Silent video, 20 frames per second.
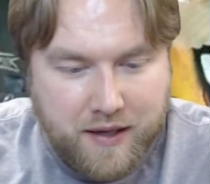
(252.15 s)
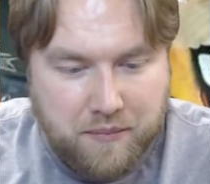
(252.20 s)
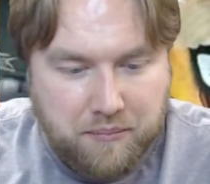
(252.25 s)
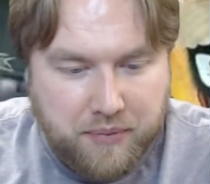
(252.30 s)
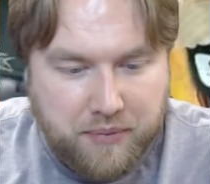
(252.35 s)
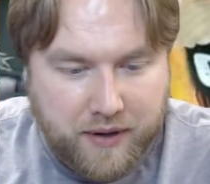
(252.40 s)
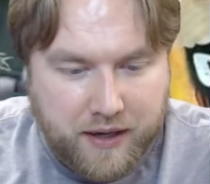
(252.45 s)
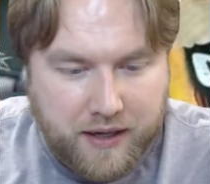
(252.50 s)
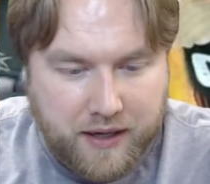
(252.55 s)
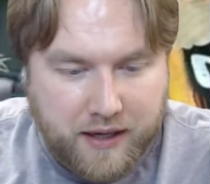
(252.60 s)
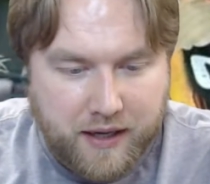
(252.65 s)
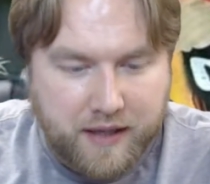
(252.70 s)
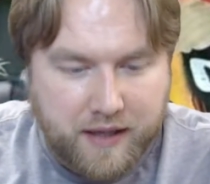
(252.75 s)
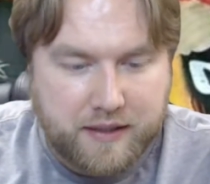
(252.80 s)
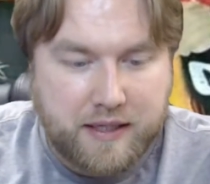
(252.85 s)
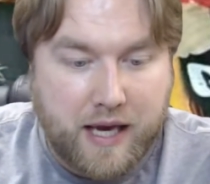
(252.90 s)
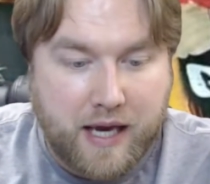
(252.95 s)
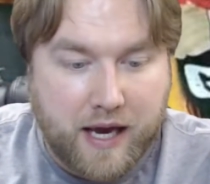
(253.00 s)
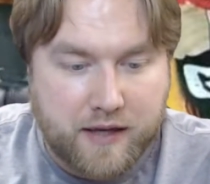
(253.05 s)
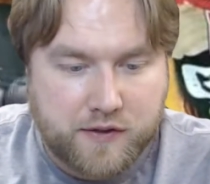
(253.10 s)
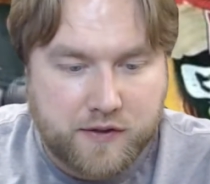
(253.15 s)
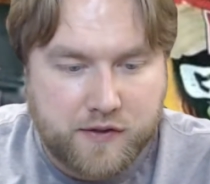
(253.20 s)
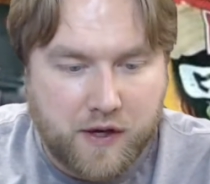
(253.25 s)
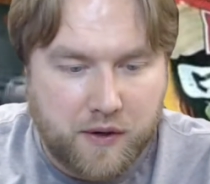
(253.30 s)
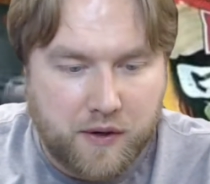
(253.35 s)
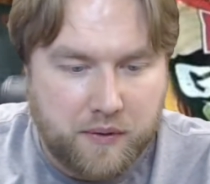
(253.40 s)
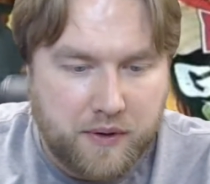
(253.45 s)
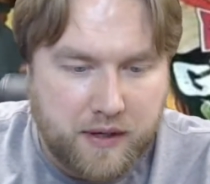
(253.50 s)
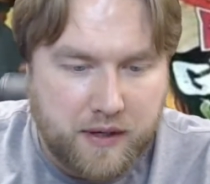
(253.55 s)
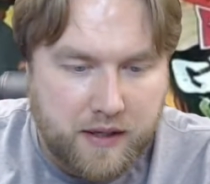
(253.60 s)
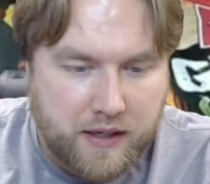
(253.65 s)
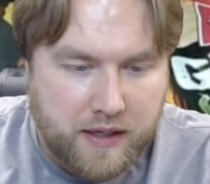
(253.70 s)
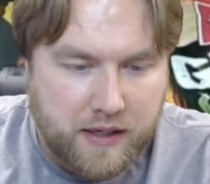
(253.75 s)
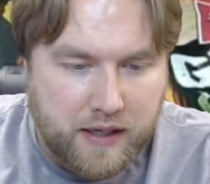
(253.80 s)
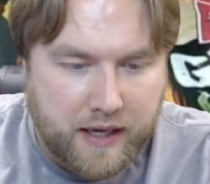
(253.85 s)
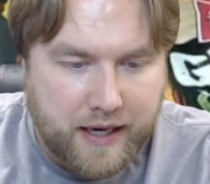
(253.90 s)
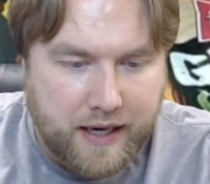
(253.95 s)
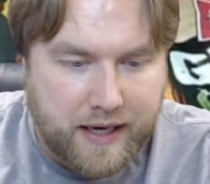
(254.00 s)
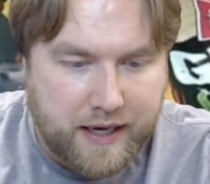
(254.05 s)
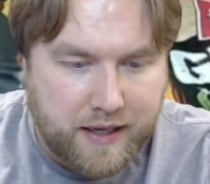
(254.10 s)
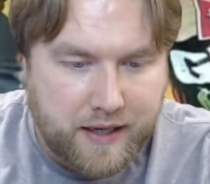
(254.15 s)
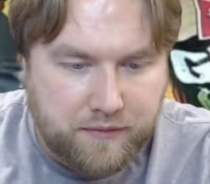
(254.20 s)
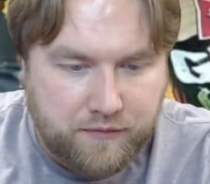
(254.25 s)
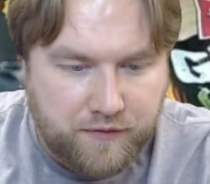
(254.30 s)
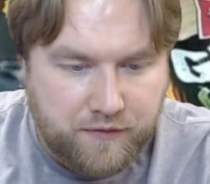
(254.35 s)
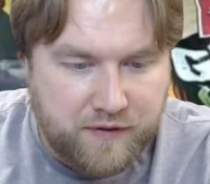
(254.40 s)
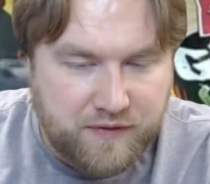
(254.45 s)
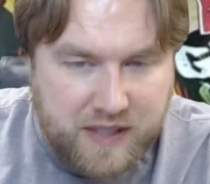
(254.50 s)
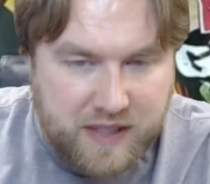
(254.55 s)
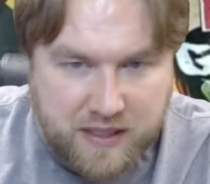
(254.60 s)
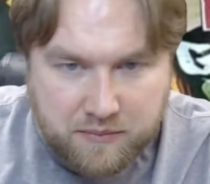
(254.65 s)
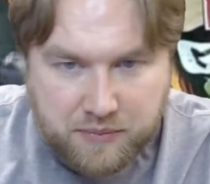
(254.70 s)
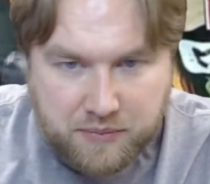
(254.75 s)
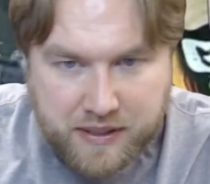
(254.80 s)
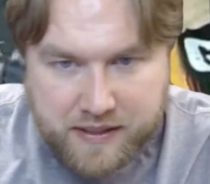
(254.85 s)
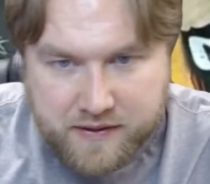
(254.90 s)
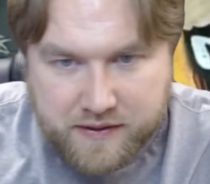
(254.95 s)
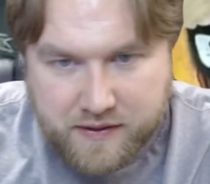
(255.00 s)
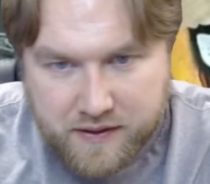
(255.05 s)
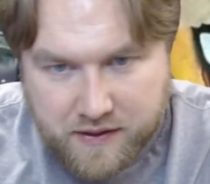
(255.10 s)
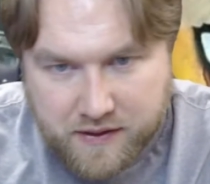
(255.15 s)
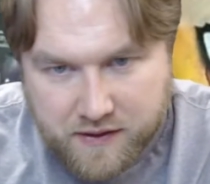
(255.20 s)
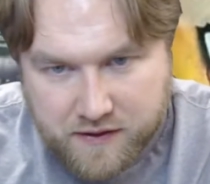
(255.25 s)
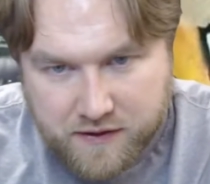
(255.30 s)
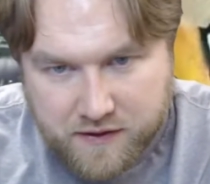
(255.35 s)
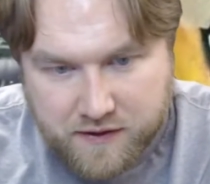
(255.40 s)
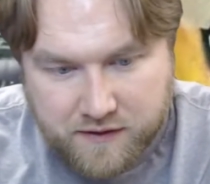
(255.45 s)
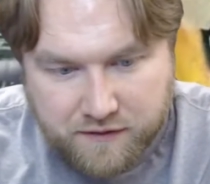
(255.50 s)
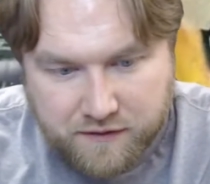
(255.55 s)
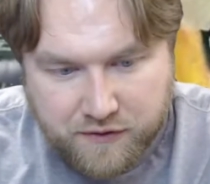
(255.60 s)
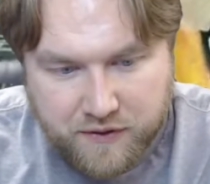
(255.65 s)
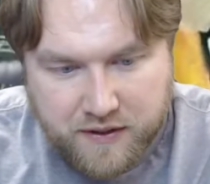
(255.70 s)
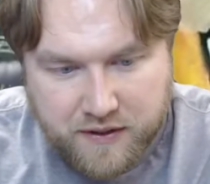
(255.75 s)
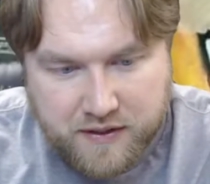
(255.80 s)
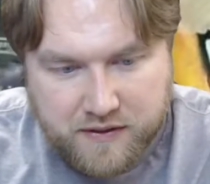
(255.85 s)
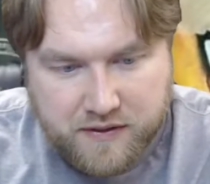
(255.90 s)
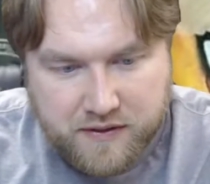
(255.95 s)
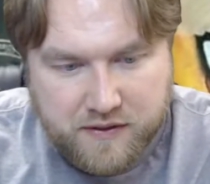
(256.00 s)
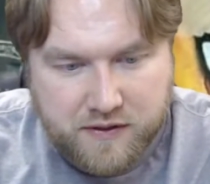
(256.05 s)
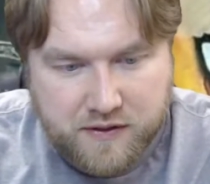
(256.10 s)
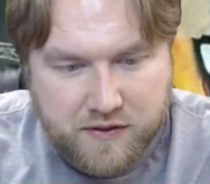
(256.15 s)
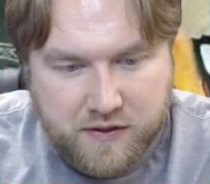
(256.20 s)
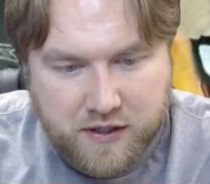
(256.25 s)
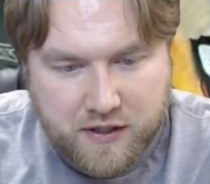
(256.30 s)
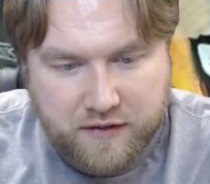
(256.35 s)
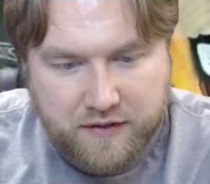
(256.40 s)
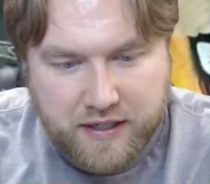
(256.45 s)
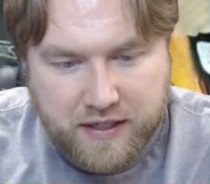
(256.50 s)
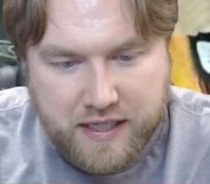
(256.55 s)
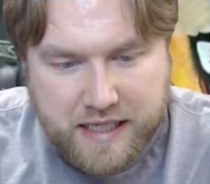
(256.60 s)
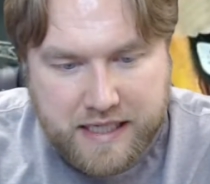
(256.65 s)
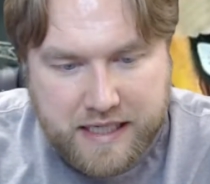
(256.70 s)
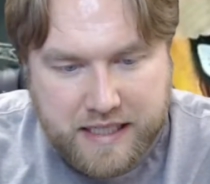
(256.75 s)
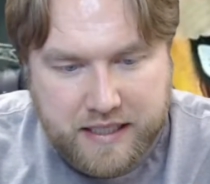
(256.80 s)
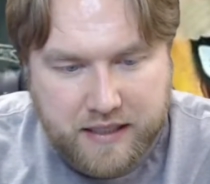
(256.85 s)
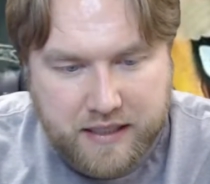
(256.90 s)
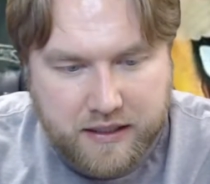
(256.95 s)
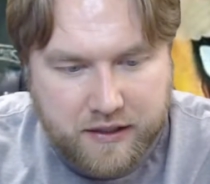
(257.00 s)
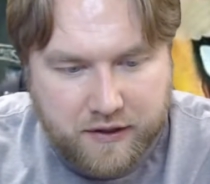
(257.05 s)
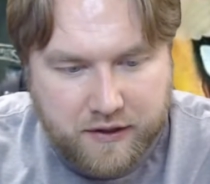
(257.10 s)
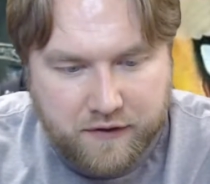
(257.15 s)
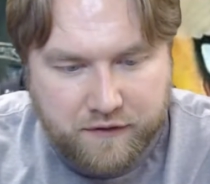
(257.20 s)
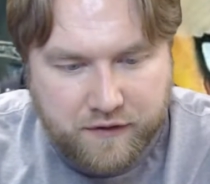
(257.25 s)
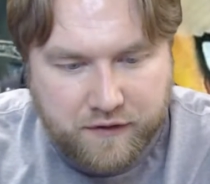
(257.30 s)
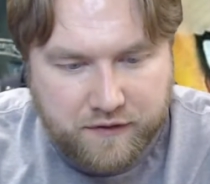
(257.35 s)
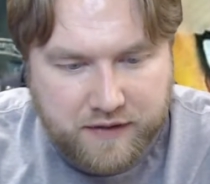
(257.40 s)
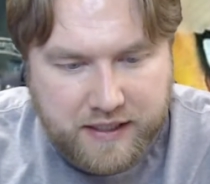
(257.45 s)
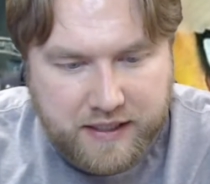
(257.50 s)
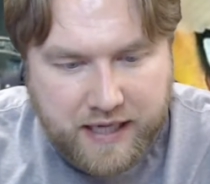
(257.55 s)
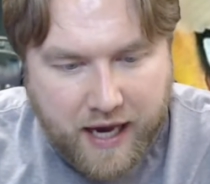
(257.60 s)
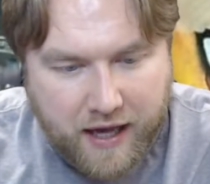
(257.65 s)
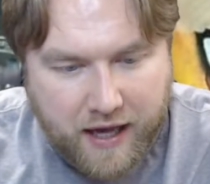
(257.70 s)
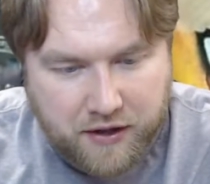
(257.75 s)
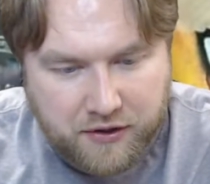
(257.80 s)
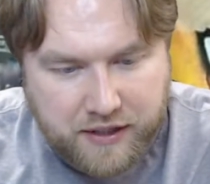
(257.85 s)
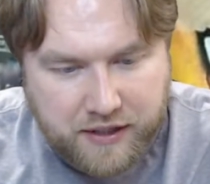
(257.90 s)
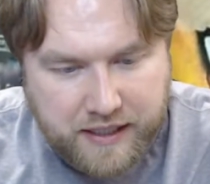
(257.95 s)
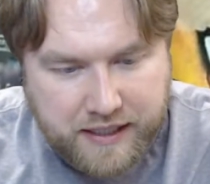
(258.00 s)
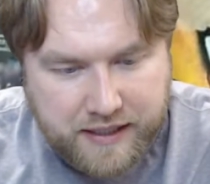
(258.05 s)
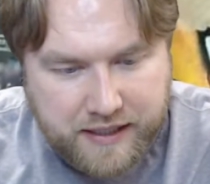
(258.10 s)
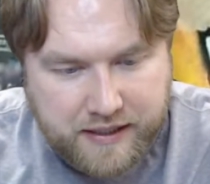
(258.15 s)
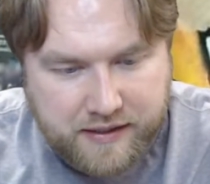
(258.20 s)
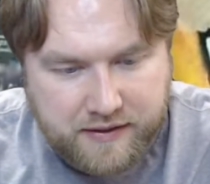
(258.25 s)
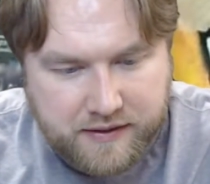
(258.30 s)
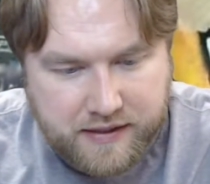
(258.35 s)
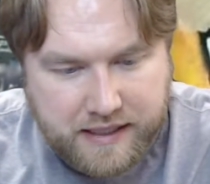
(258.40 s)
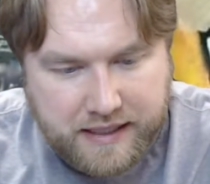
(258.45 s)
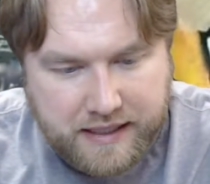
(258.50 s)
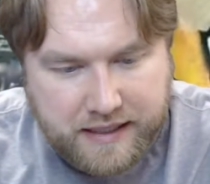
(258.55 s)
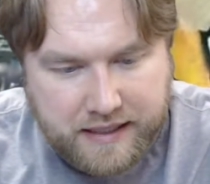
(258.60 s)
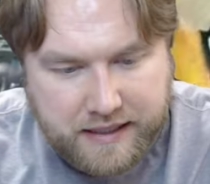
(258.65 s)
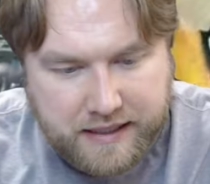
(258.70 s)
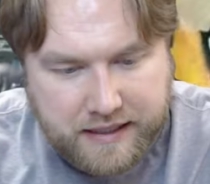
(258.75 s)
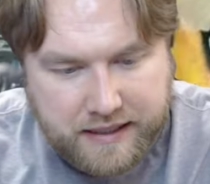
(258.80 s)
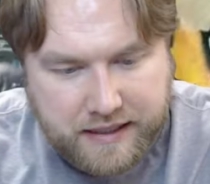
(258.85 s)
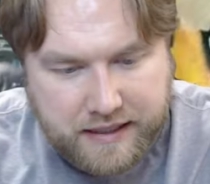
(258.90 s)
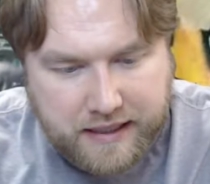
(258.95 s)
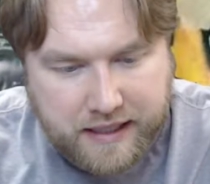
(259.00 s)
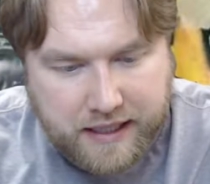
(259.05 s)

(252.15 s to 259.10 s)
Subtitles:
But so 15 pieces for this is a serving, 150 calories, and